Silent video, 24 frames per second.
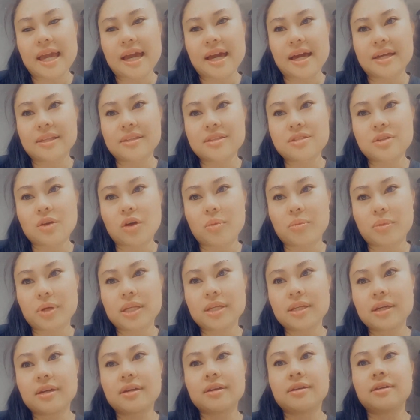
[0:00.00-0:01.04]
And so I'm
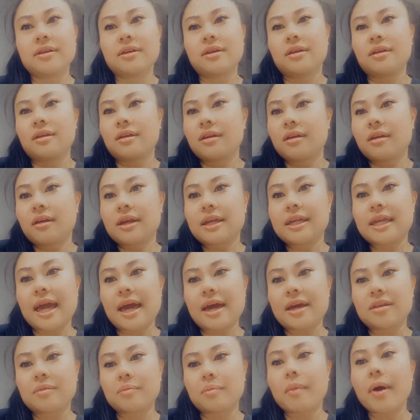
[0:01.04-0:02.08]
gonna
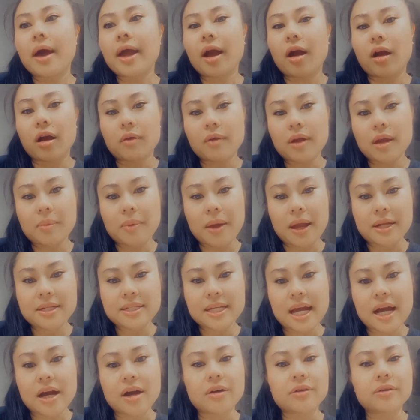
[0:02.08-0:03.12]
get my heart rate back
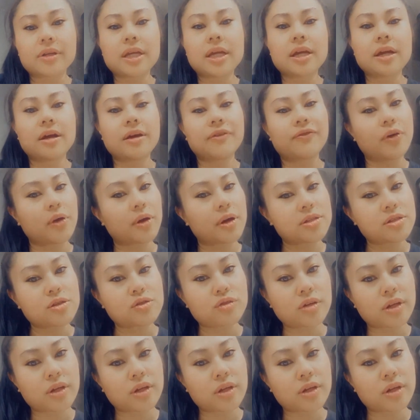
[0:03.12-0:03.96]
down, focus on